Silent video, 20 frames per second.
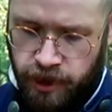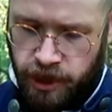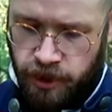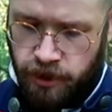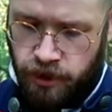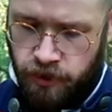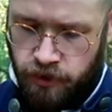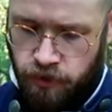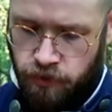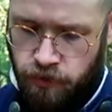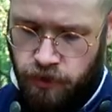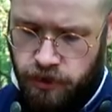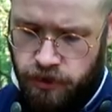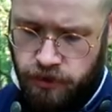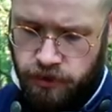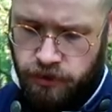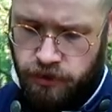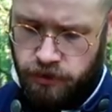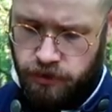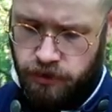we know
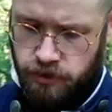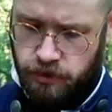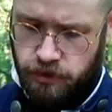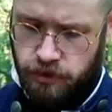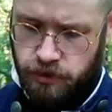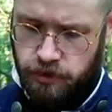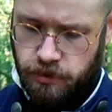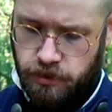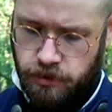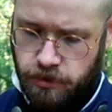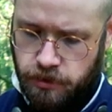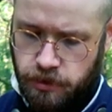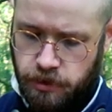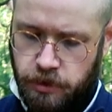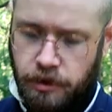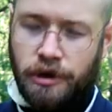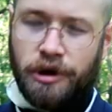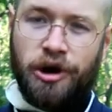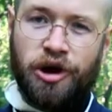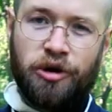
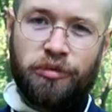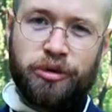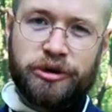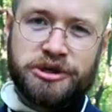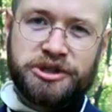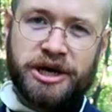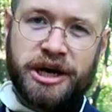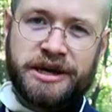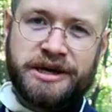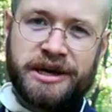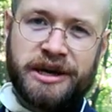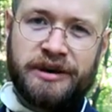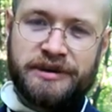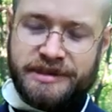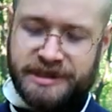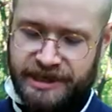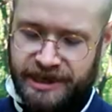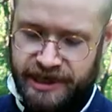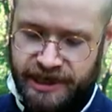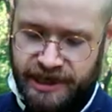our
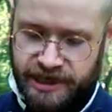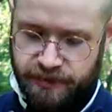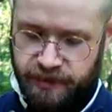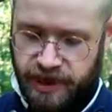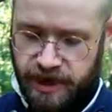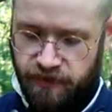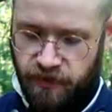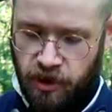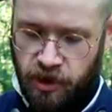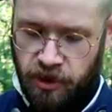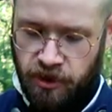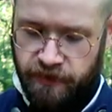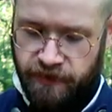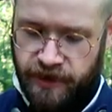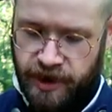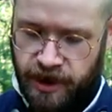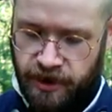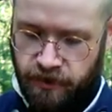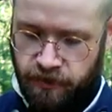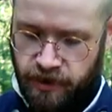projectile size, we have all of
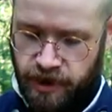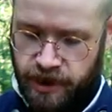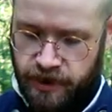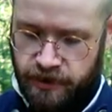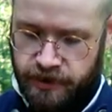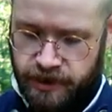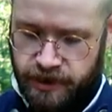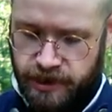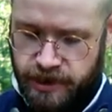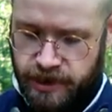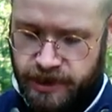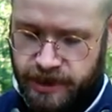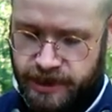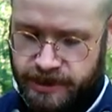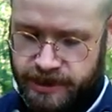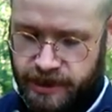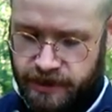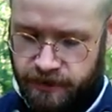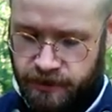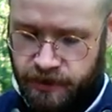that around.
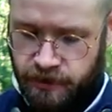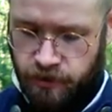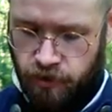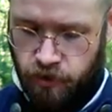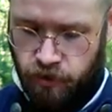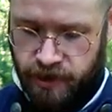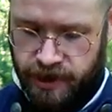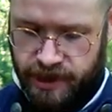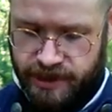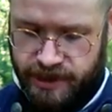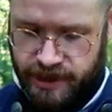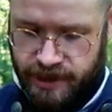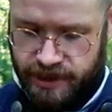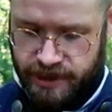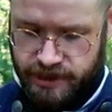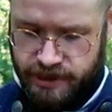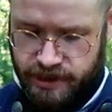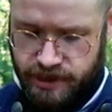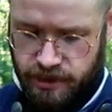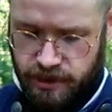It's time to do a quick
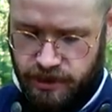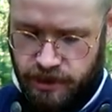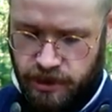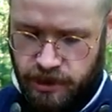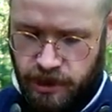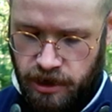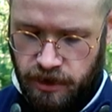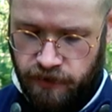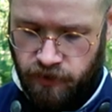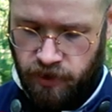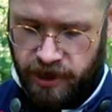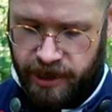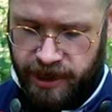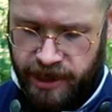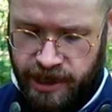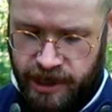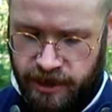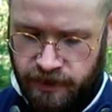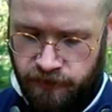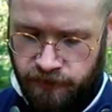test of our
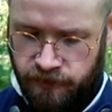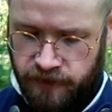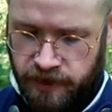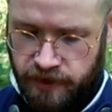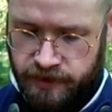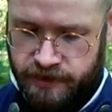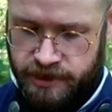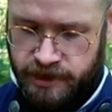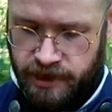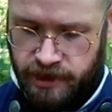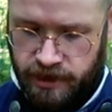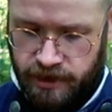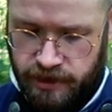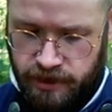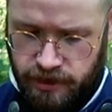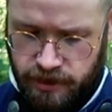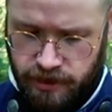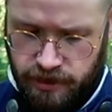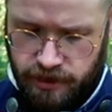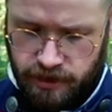cannon fuse here.
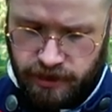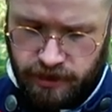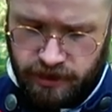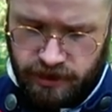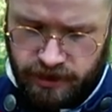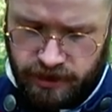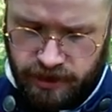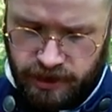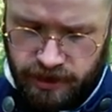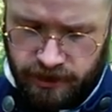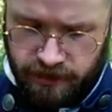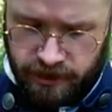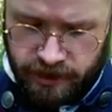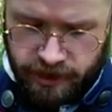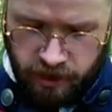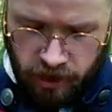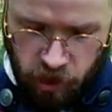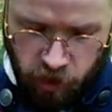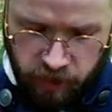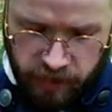And I'm
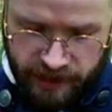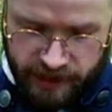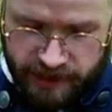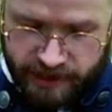gonna open